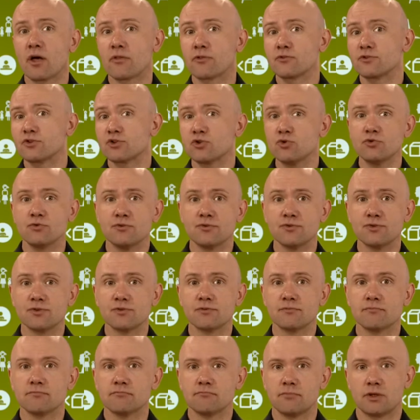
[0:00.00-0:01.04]
other
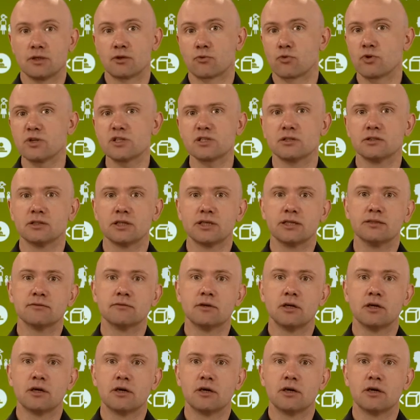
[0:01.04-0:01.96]
students. Increasingly,